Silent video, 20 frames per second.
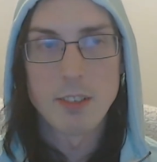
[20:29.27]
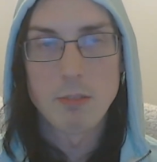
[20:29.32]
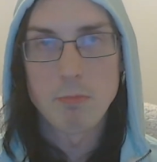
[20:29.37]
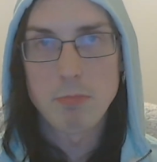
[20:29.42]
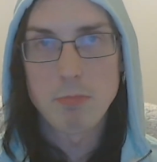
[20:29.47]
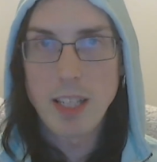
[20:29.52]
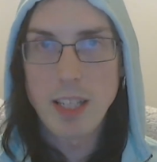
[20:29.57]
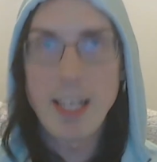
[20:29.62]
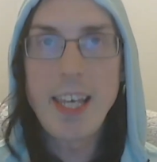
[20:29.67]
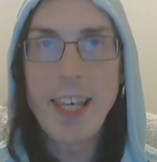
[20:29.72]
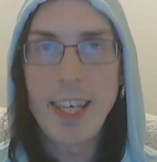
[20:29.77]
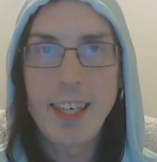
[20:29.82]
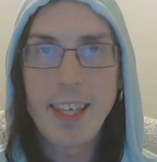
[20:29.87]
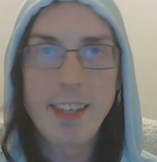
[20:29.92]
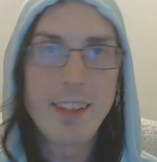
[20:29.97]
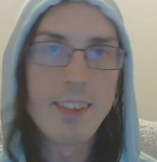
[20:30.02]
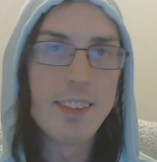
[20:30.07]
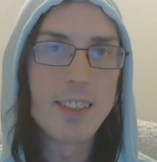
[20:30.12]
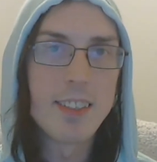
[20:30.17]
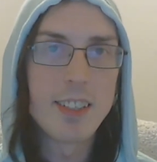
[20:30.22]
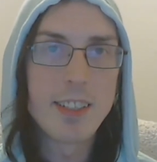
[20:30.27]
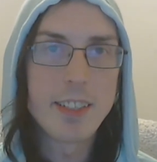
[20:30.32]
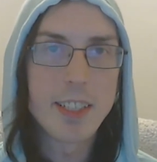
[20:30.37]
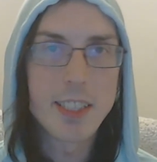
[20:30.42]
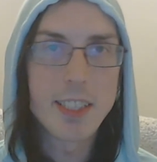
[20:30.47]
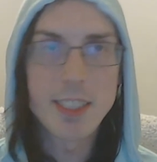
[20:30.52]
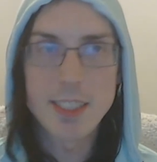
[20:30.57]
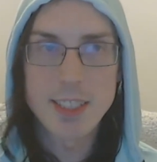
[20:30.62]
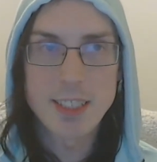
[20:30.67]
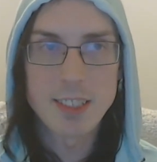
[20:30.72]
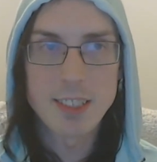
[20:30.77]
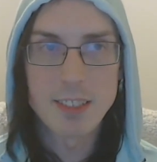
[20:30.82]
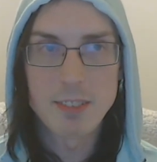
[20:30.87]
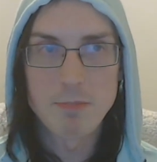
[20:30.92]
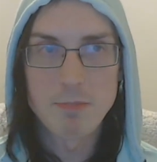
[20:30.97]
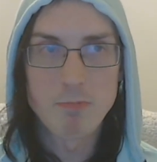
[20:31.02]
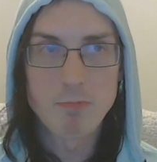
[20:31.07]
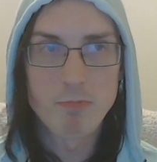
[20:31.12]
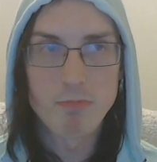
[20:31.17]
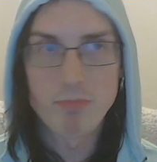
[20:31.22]
play just
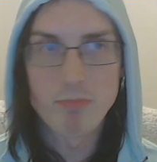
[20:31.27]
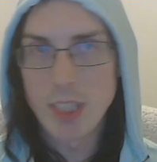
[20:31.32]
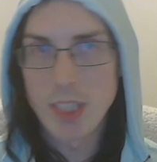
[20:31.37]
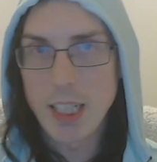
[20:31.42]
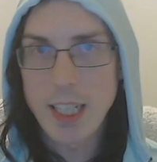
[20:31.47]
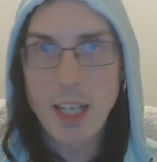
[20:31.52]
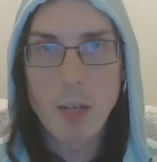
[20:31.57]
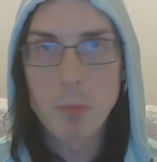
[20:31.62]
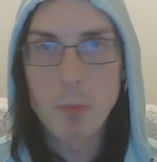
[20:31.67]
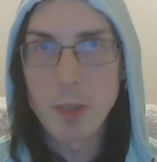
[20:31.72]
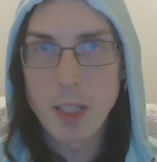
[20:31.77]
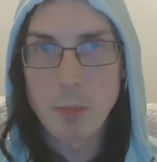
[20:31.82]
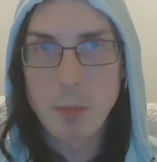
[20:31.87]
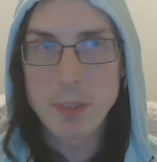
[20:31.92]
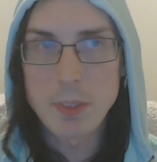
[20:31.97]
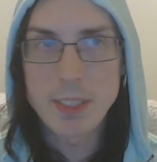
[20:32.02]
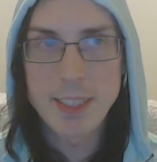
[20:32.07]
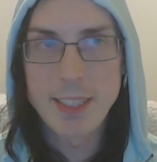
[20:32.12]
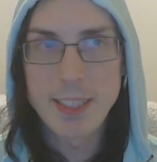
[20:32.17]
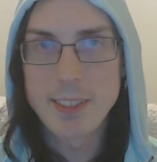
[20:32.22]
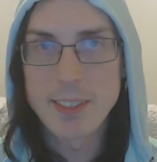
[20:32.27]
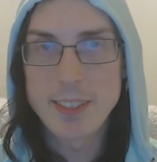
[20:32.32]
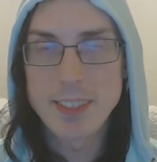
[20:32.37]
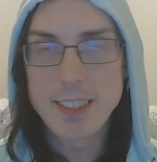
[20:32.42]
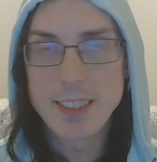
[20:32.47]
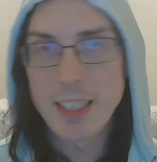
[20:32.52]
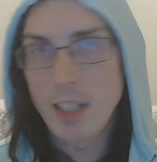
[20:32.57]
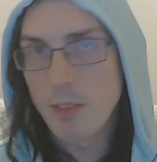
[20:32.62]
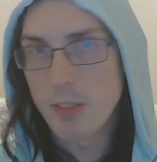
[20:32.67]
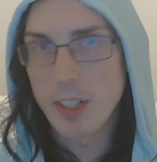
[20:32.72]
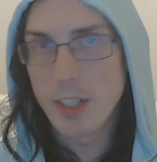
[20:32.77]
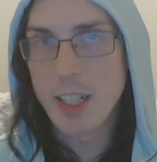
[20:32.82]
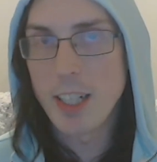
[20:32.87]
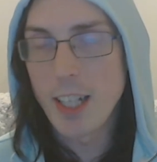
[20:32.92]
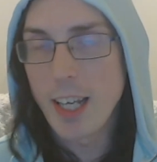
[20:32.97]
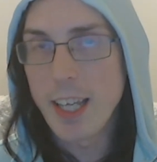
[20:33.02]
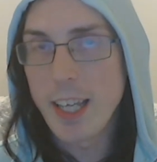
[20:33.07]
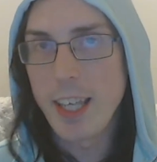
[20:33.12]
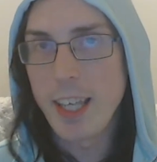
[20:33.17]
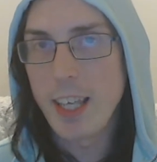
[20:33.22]
a couple episodes every
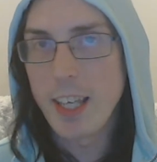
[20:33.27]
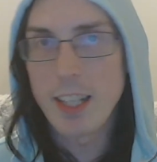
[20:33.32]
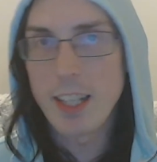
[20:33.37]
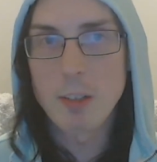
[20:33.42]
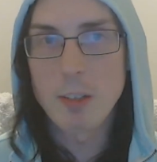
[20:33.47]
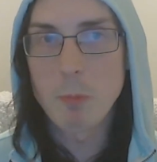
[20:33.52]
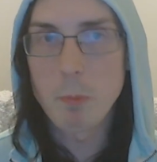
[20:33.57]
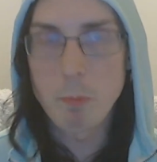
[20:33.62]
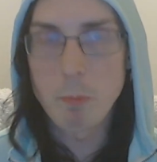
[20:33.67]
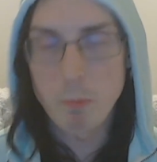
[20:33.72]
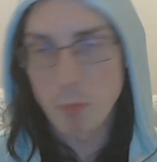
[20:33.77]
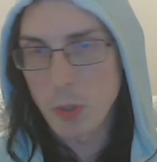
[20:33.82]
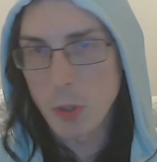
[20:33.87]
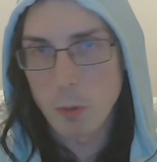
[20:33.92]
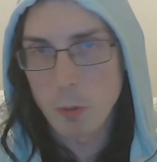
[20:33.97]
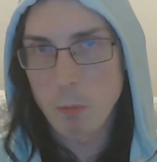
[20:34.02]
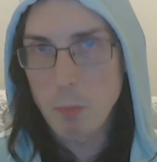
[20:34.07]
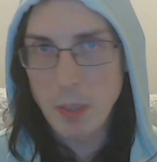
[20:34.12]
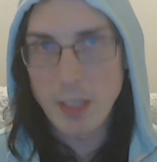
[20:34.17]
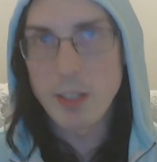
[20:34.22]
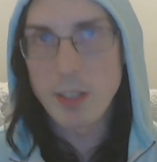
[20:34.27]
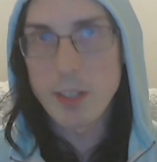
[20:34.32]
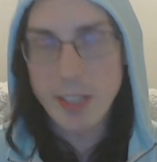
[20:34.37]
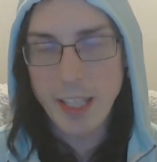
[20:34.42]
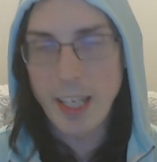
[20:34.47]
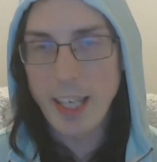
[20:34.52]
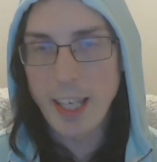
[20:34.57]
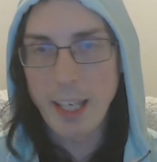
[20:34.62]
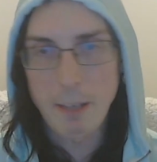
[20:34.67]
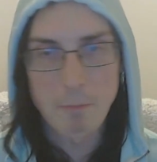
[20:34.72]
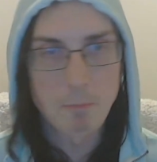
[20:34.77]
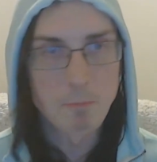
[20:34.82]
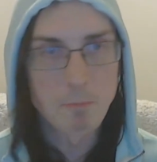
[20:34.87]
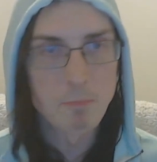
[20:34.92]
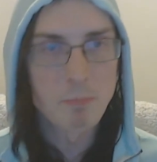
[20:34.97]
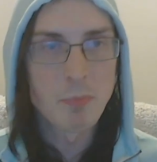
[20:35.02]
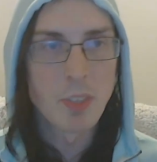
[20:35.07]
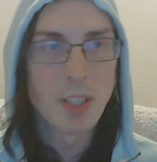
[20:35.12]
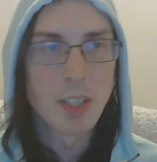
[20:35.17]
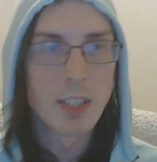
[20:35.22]
night and I'll, be okay.
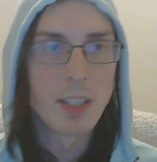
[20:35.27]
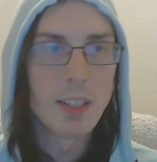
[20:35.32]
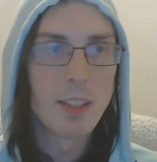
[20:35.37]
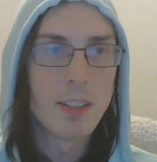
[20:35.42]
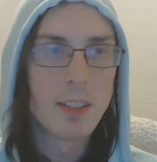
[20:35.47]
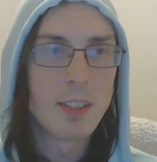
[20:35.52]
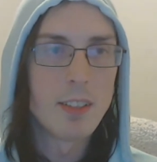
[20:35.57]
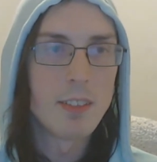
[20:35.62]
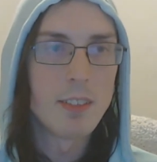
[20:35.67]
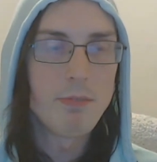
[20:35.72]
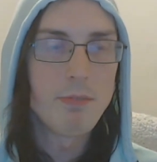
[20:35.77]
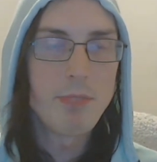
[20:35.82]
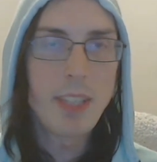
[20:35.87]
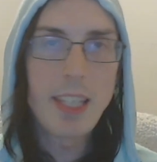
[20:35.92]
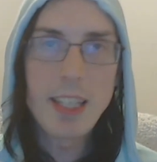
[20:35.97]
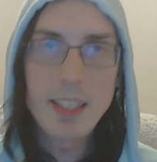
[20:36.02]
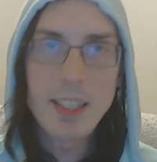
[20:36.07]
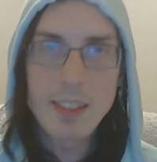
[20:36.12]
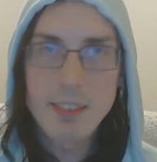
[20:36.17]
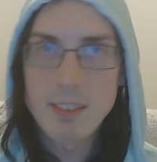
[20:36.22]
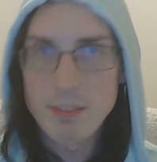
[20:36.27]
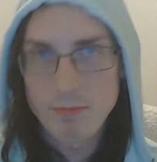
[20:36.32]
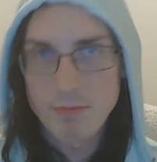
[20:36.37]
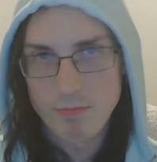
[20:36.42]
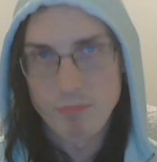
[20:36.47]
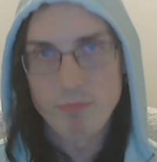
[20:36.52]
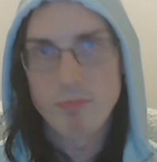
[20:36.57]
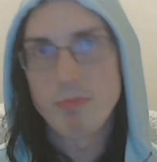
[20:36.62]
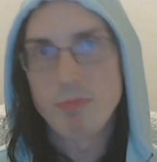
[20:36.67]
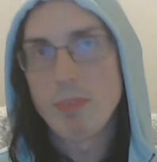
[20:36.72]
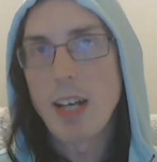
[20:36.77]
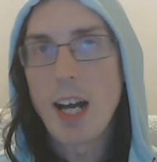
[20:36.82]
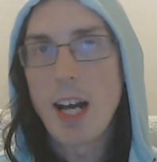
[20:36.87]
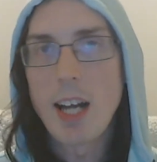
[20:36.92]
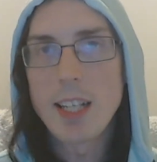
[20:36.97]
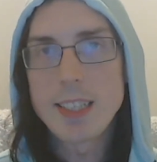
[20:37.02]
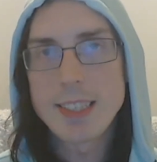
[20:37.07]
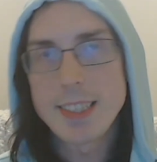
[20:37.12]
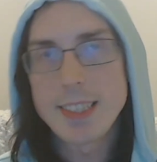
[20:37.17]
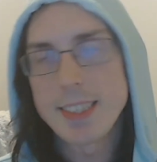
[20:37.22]
And
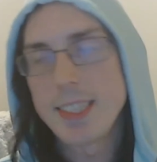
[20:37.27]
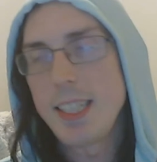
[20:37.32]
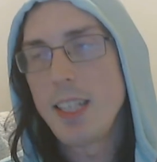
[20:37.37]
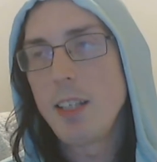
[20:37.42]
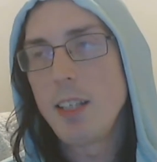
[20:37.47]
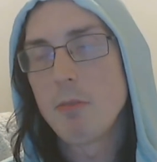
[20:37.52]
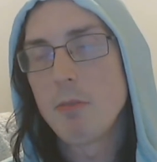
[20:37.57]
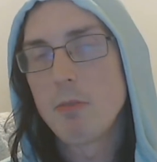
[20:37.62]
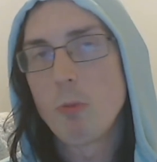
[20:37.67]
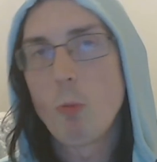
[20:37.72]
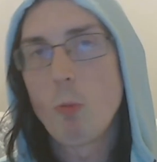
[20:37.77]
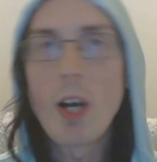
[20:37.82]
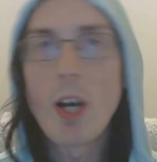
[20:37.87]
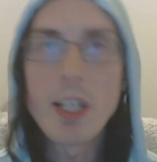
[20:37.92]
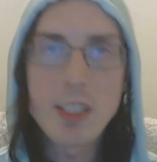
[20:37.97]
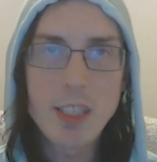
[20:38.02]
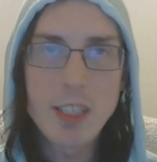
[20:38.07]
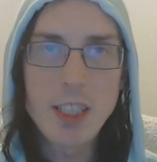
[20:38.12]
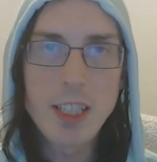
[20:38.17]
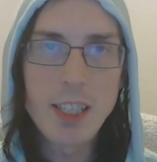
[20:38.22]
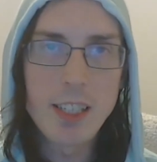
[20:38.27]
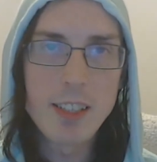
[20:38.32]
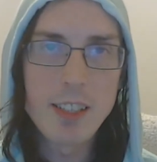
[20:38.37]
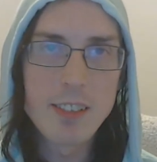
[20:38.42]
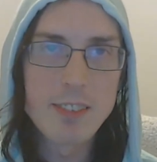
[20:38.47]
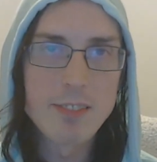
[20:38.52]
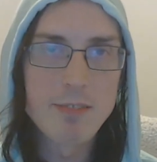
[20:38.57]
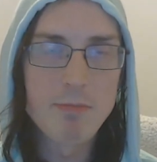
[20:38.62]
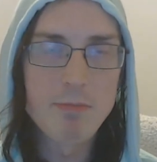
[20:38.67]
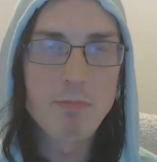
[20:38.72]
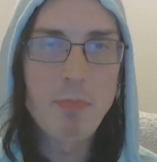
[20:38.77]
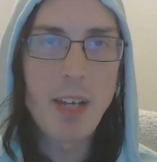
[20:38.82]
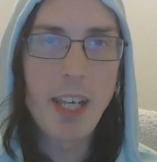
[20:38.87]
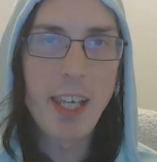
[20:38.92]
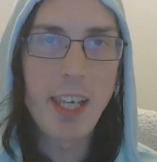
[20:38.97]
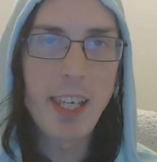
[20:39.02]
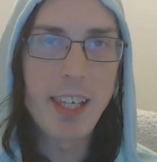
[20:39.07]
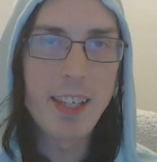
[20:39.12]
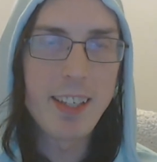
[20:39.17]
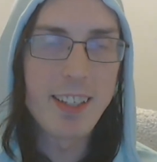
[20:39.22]
honestly, watching
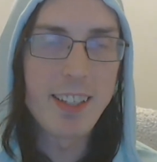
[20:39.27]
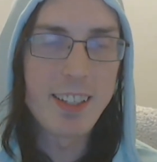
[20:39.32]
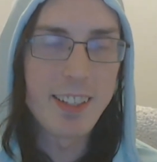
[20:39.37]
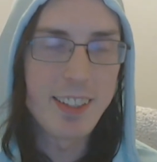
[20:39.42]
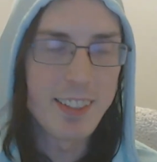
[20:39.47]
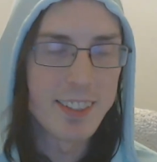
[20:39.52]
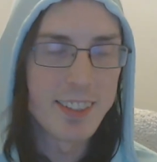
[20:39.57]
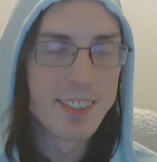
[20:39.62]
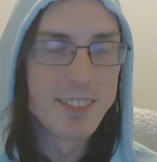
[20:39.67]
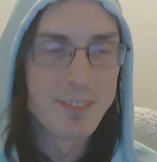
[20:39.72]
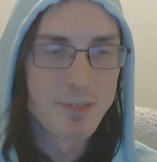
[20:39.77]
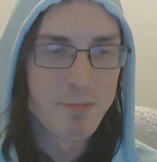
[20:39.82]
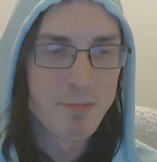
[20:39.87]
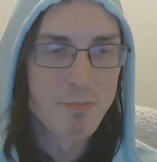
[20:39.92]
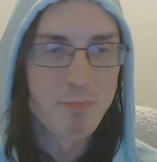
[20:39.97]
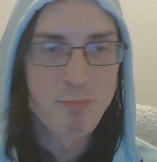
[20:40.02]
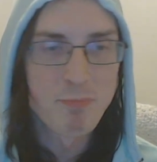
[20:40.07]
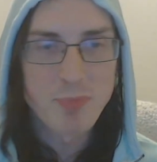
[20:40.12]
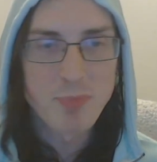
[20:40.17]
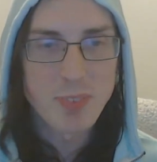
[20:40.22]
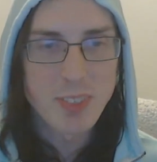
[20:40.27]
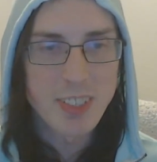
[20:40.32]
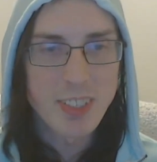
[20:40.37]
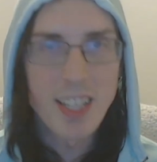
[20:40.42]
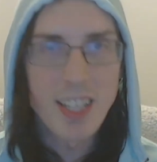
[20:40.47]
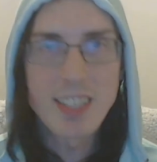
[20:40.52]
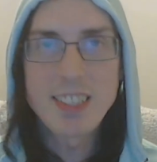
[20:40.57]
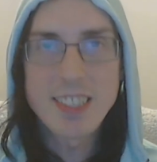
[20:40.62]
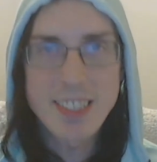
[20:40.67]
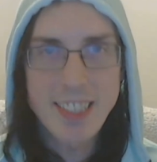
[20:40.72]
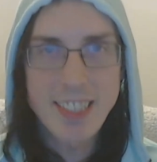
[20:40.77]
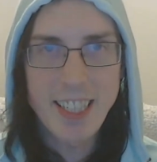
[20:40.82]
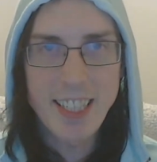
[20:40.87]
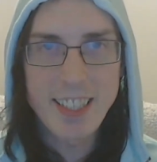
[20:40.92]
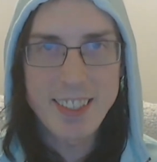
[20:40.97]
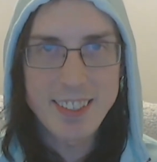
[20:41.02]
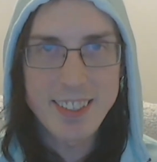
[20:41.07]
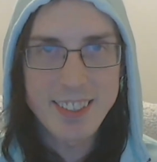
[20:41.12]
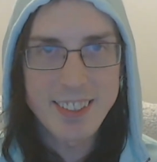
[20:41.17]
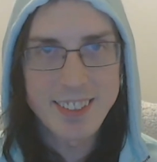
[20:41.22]
my
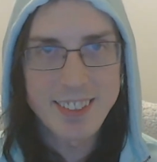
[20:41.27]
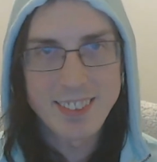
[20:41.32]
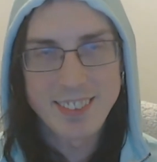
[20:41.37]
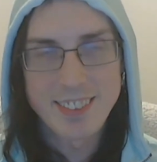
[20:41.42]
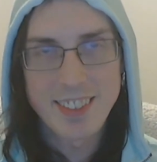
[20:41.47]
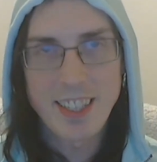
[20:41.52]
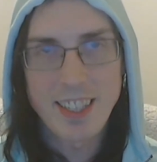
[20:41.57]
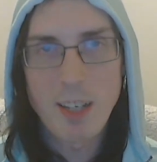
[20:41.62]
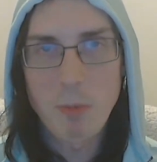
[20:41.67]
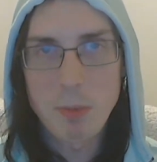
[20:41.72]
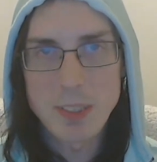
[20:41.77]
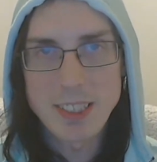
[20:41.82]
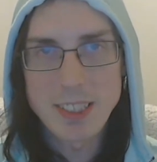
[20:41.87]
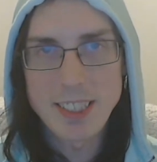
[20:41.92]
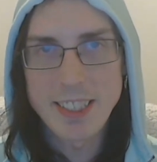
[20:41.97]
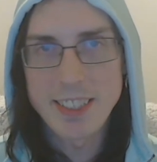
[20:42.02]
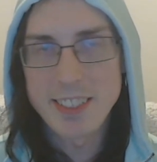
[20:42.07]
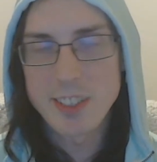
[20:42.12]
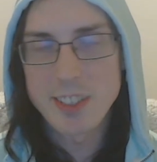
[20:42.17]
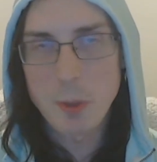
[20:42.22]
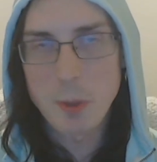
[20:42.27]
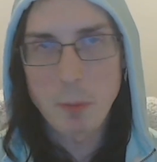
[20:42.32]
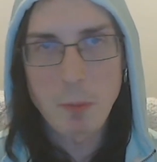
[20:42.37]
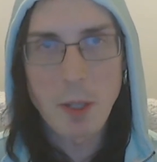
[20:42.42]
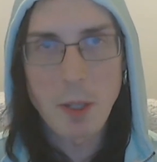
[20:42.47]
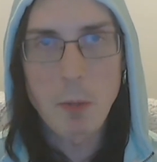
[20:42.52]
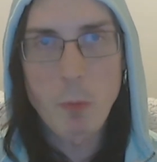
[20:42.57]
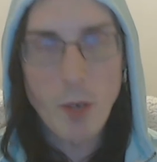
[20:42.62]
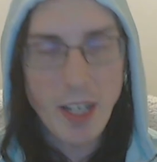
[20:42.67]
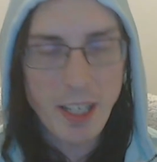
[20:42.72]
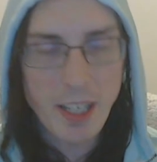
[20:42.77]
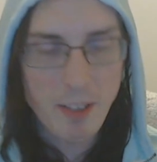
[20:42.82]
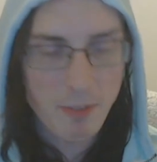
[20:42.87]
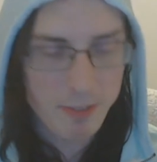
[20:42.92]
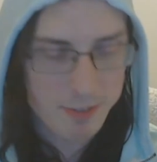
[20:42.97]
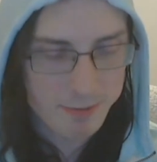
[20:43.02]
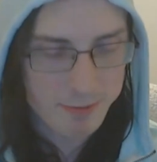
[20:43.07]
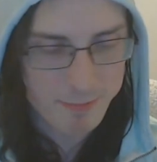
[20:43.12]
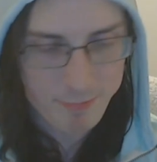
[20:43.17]
Undertale episodes with my wife